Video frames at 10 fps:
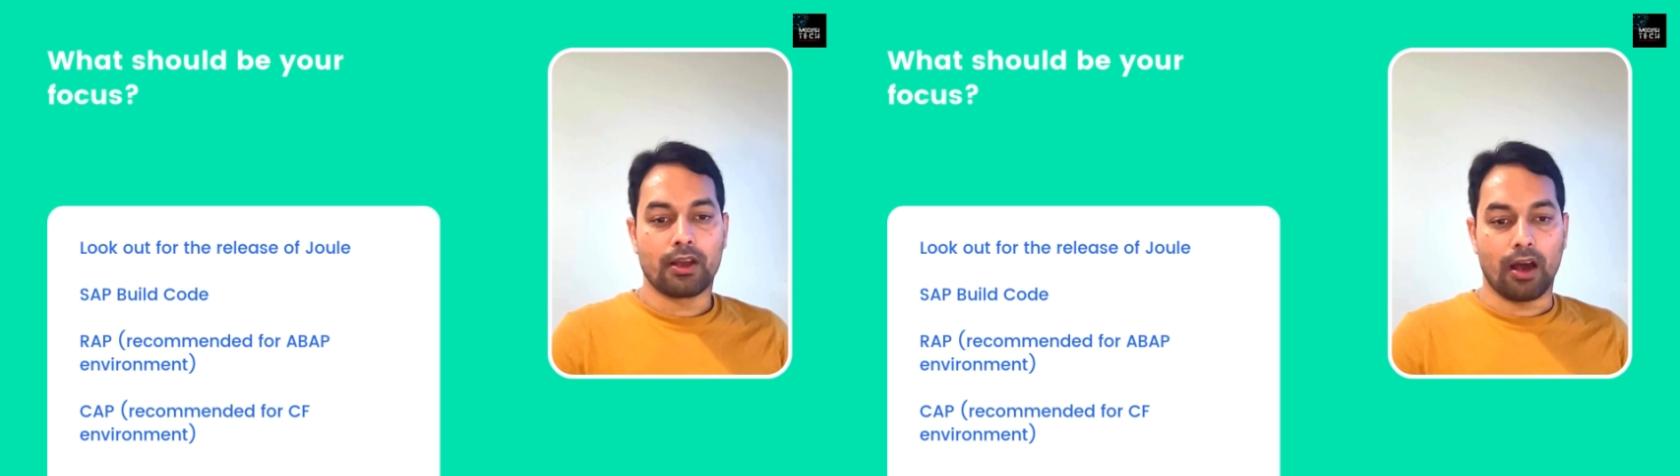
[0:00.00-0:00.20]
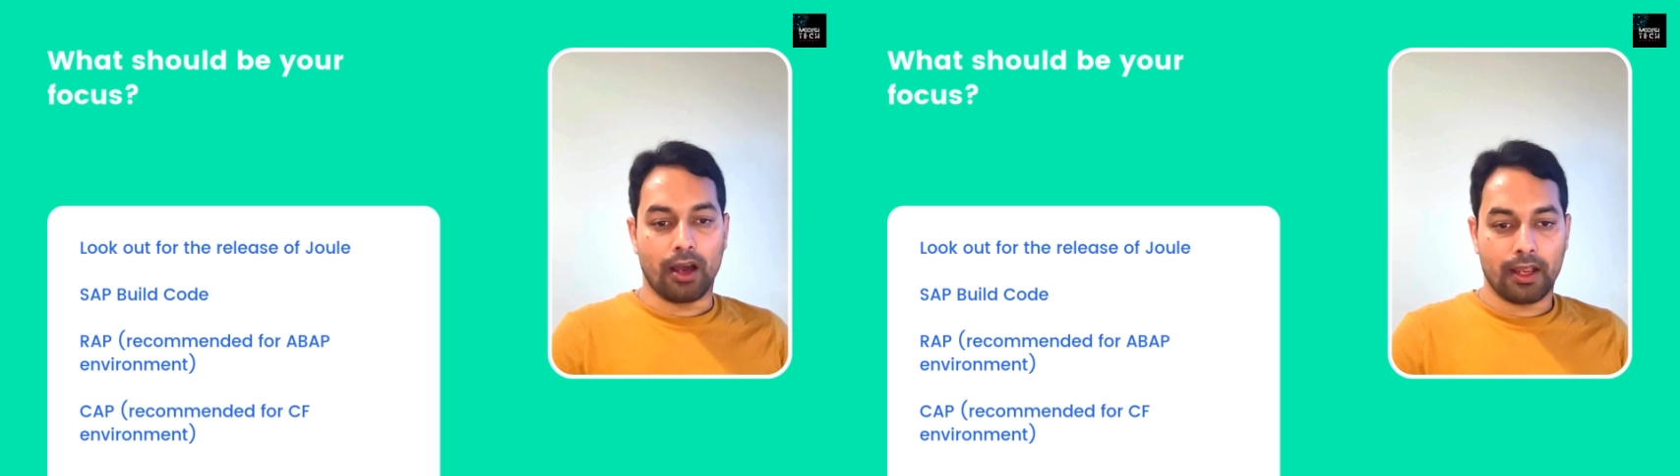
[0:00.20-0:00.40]

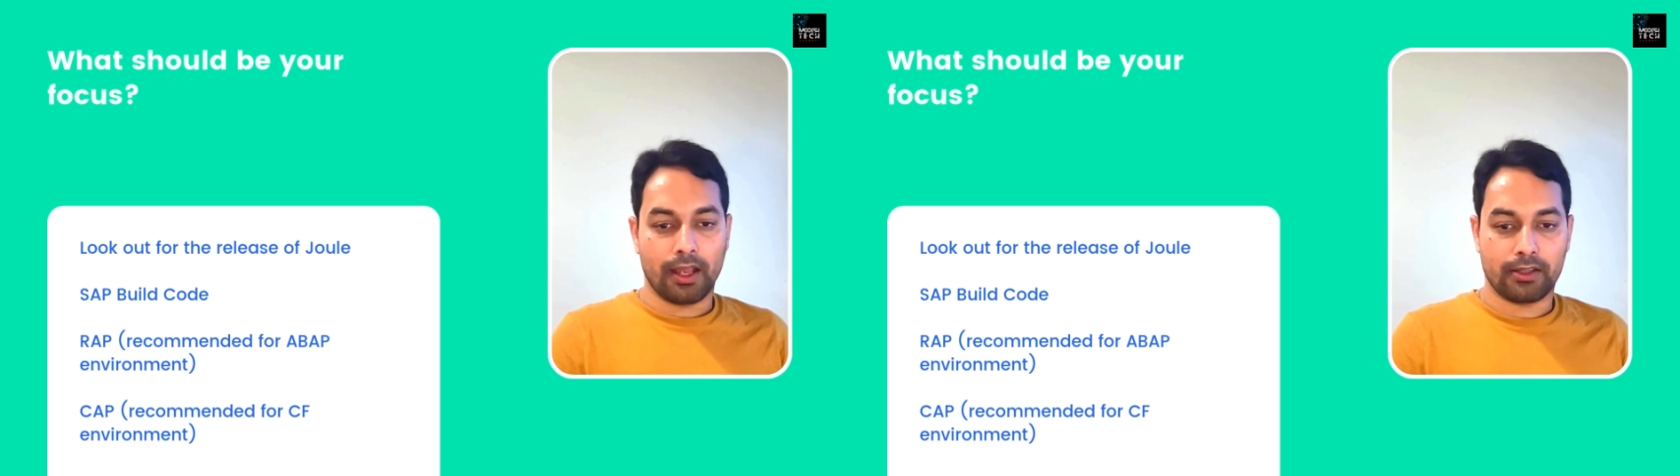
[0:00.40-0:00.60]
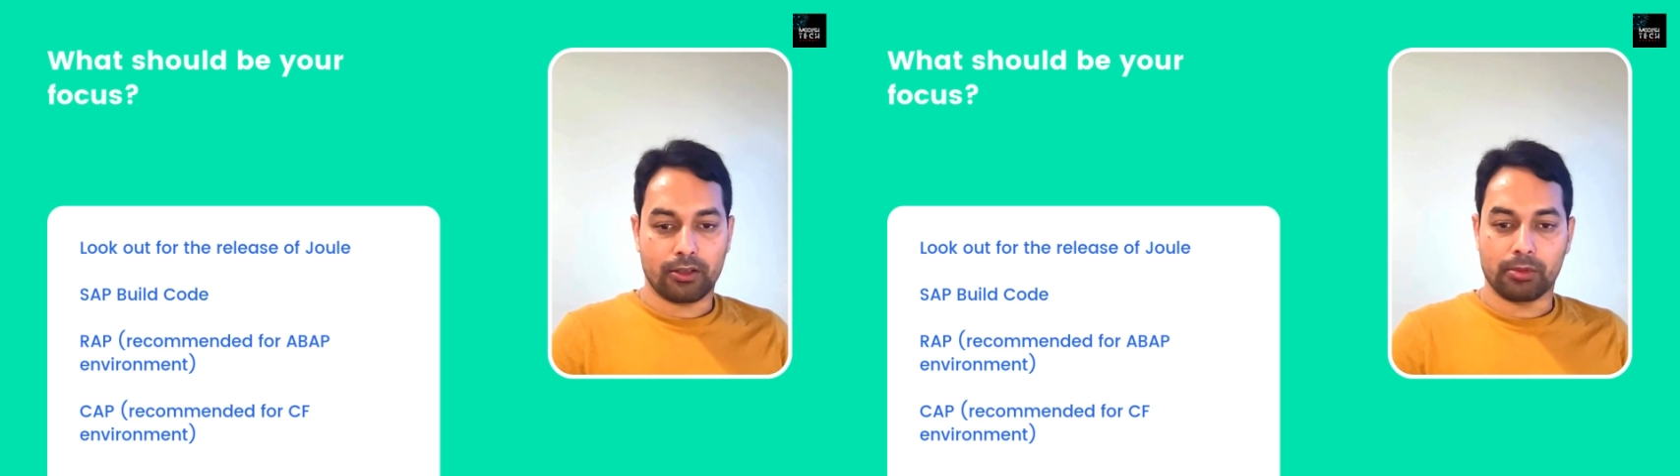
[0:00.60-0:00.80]
I
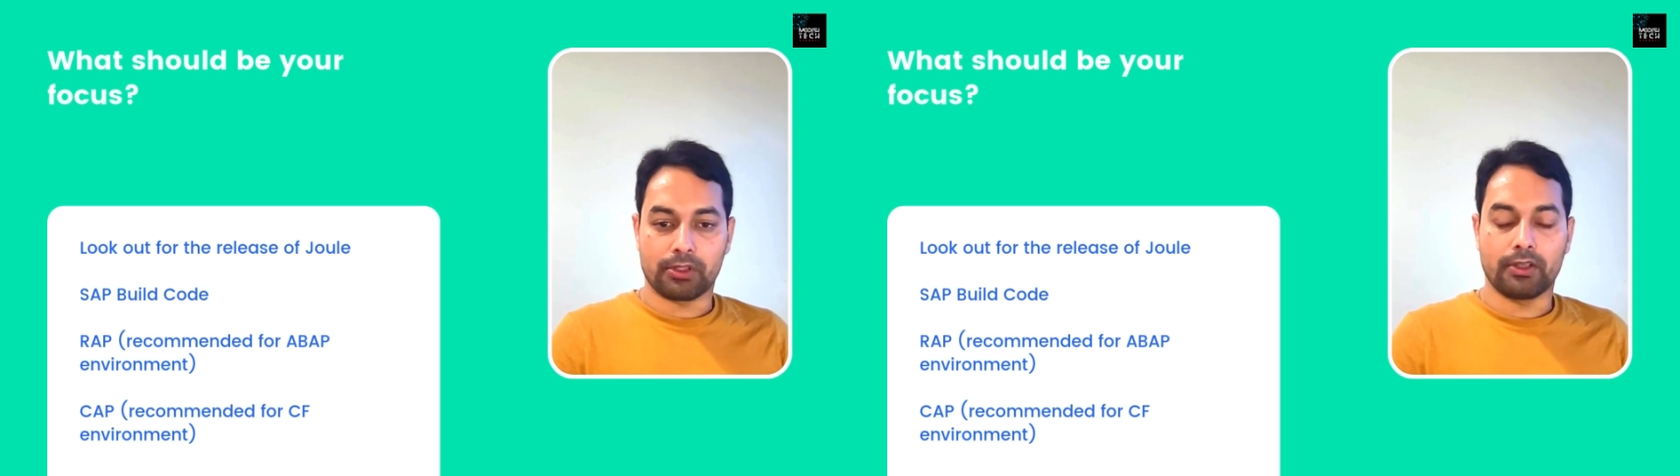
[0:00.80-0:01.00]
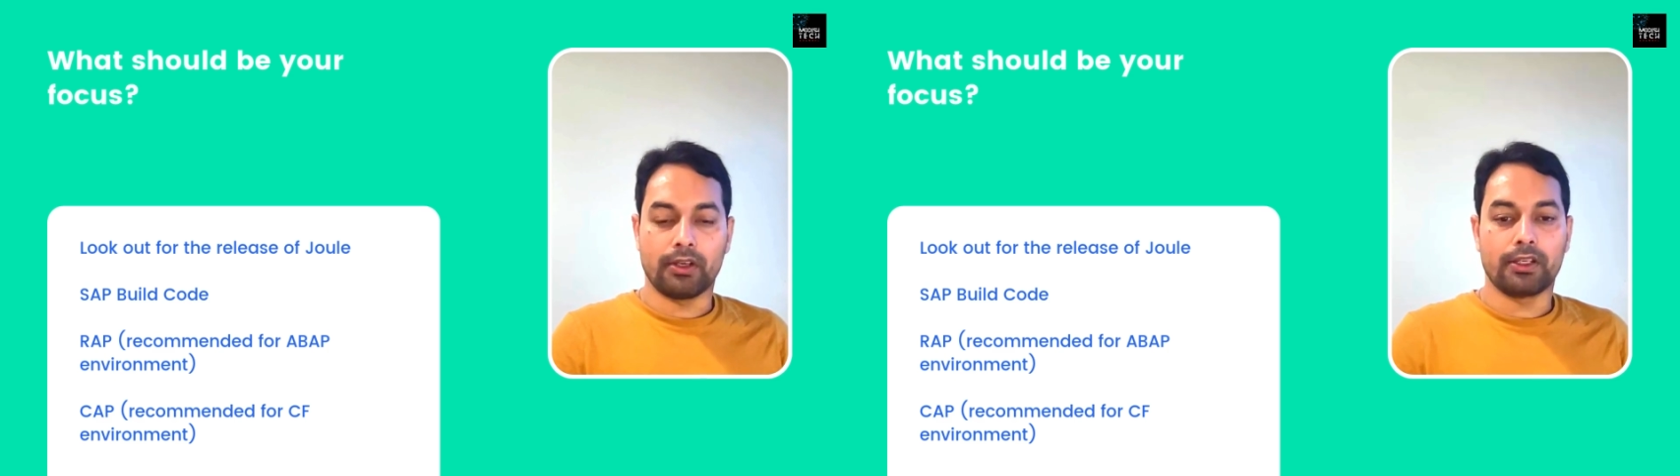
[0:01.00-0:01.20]
had the
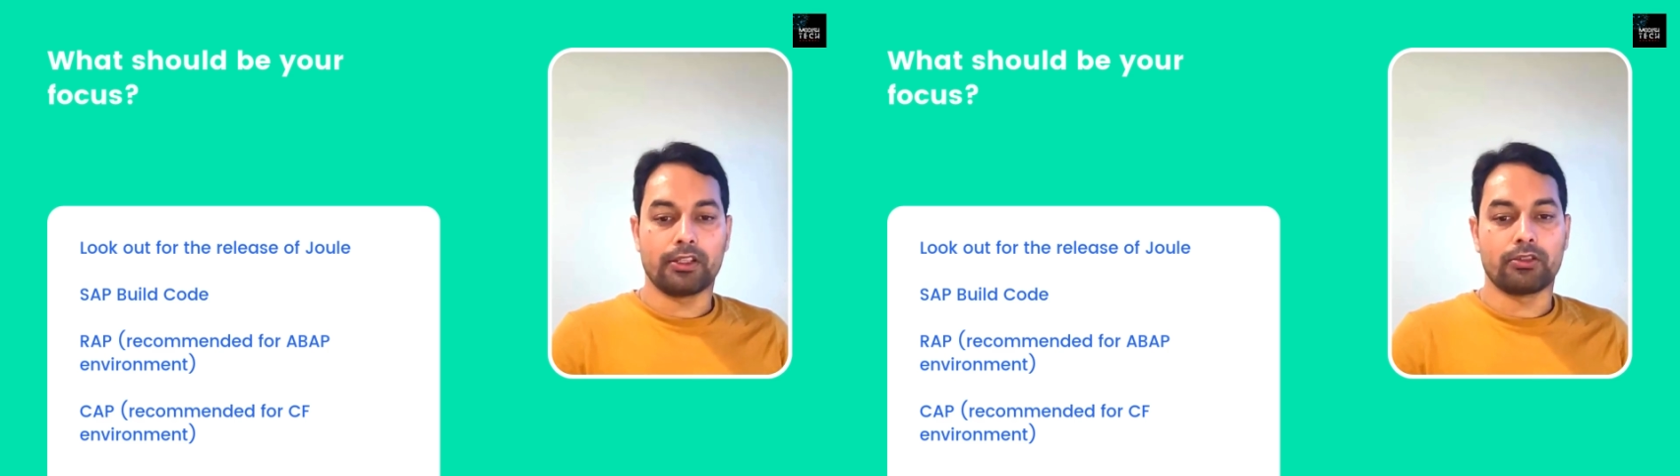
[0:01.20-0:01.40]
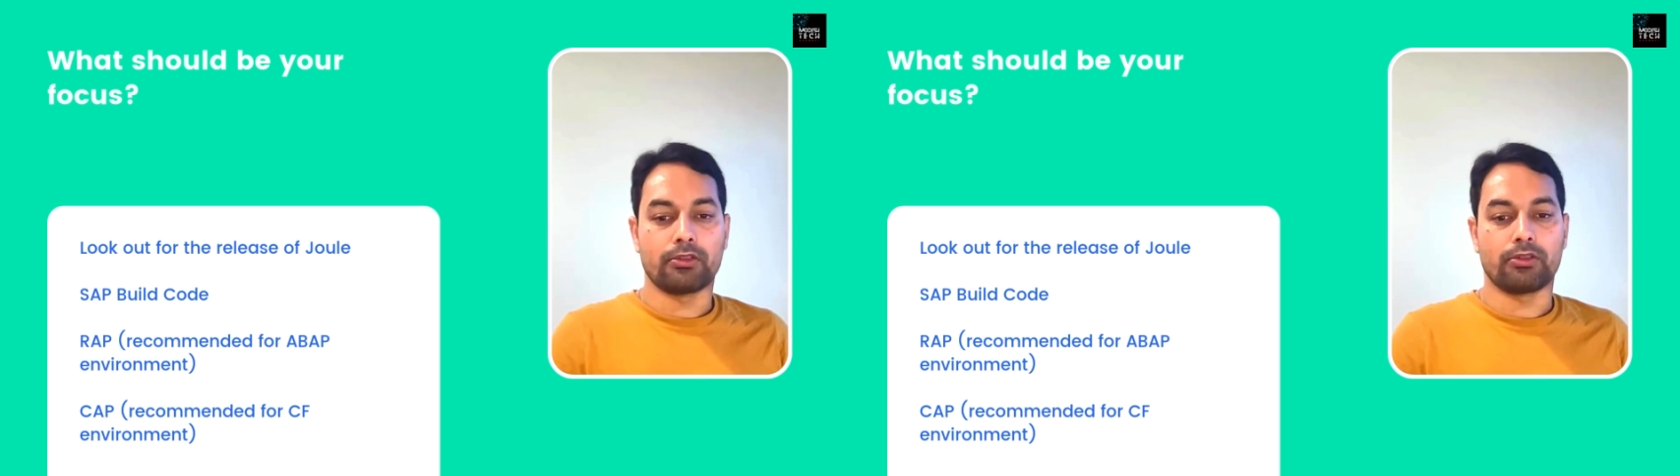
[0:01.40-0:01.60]
opportunity
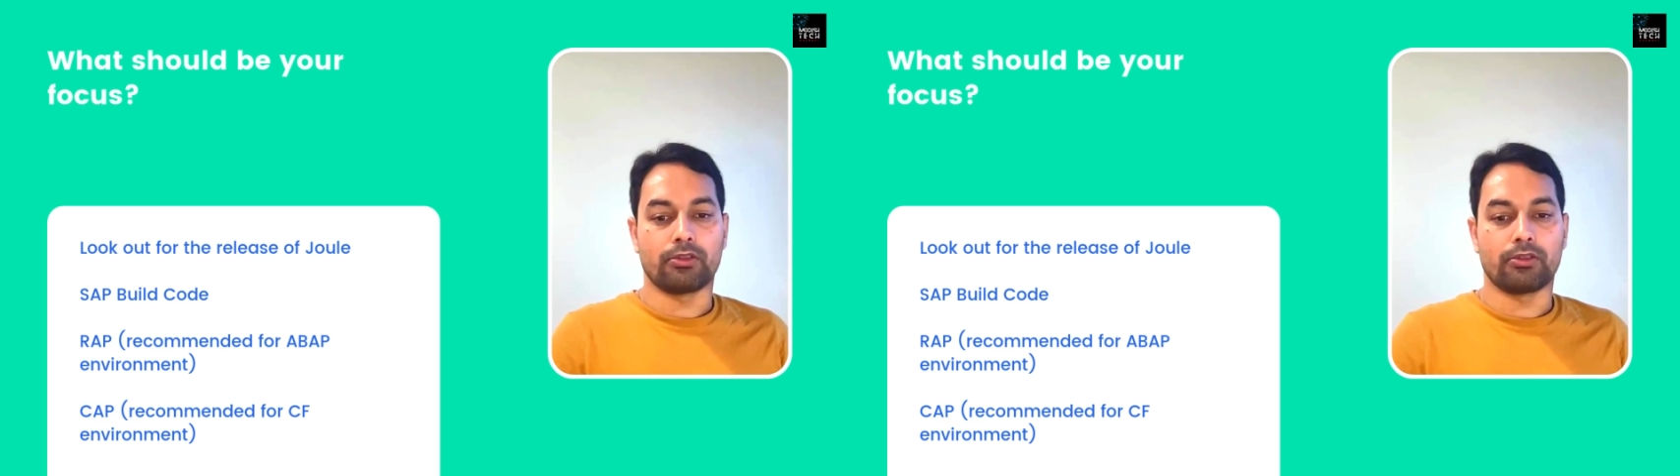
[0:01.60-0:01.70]
to